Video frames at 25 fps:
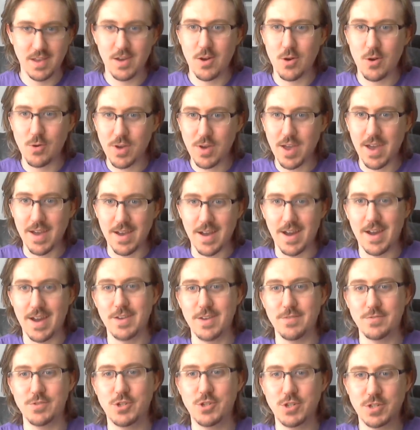Okay, I
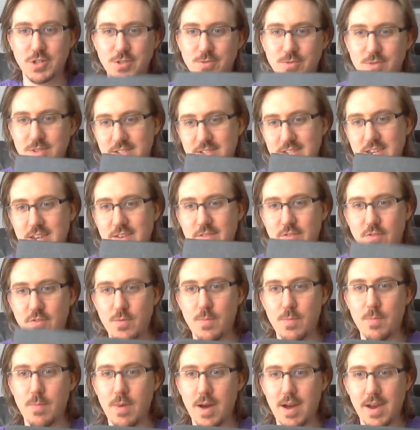have just
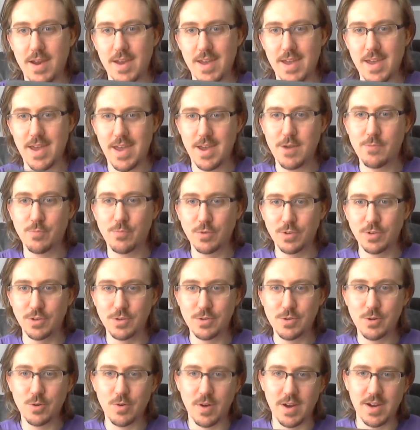received my April
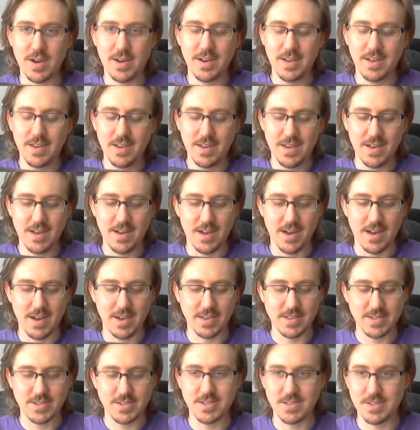loot crate.
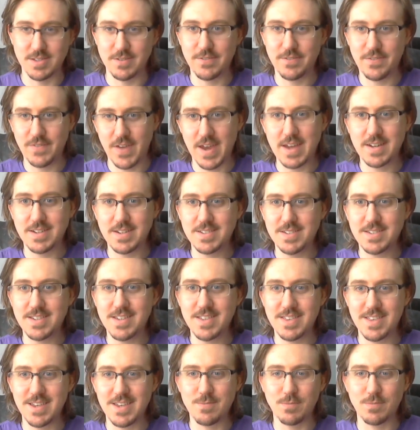This is the fantasy
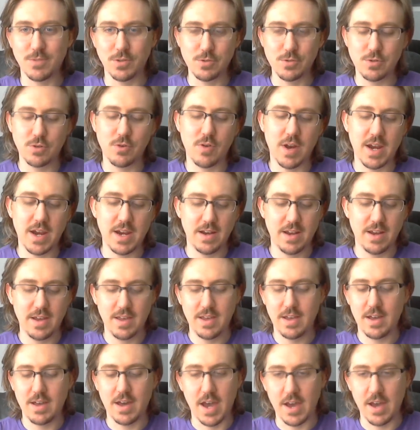themed loot crate.
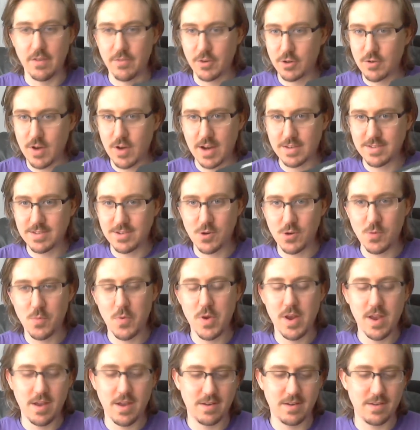I haven't cracked it
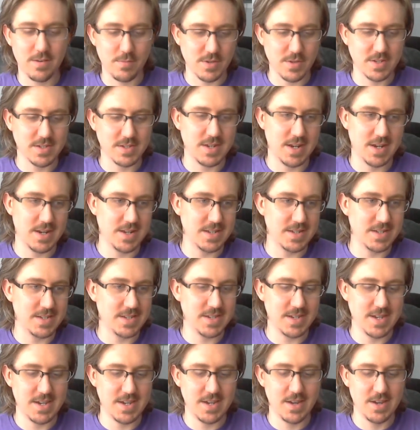open yet. I'm excited to
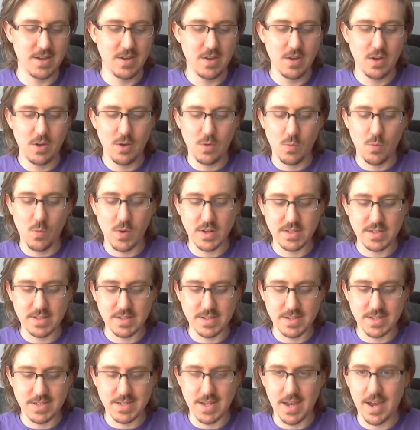see what's
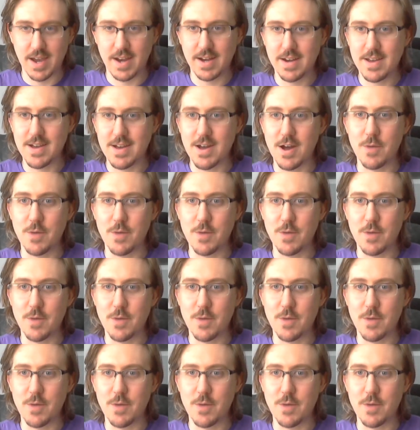inside.